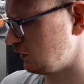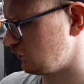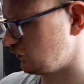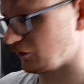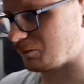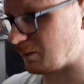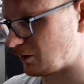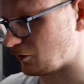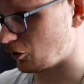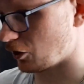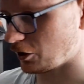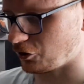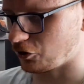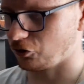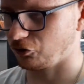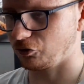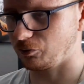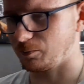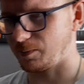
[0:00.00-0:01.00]
stuff better than I
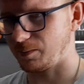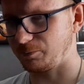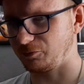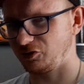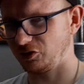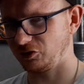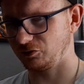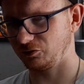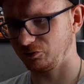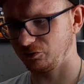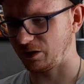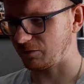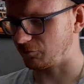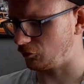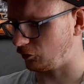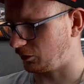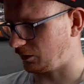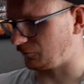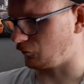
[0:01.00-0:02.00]
do, so maybe she can have a
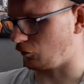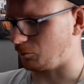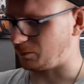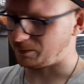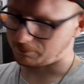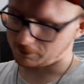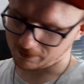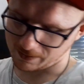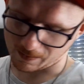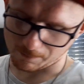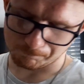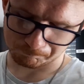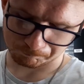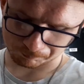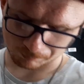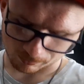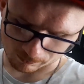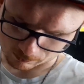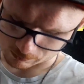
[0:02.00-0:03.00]
look at it for me. But yeah,
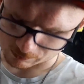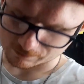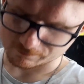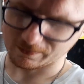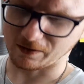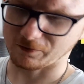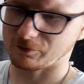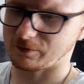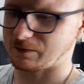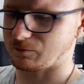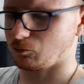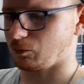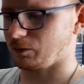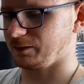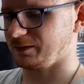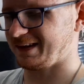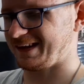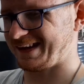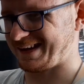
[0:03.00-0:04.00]
that's another
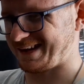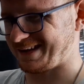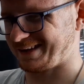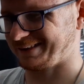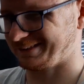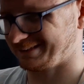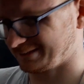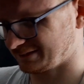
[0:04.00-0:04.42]
one here